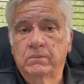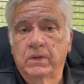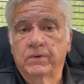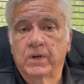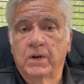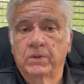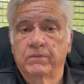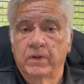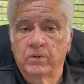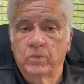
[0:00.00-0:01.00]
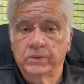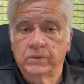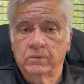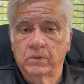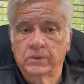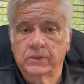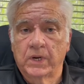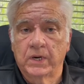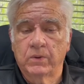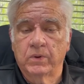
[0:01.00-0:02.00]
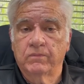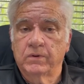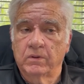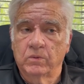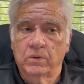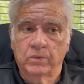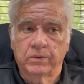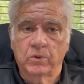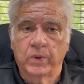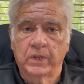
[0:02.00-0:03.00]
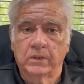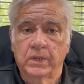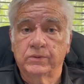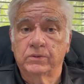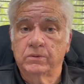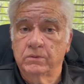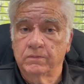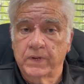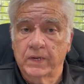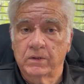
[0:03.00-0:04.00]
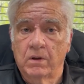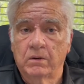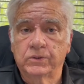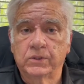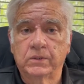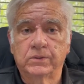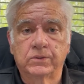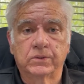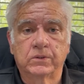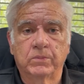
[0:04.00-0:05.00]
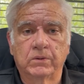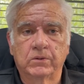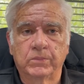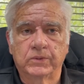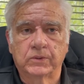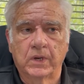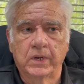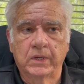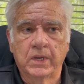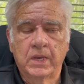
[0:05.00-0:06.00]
We have a couple of other ones we're signing. We have another one with New England Institute of Technology that's just about to be signed.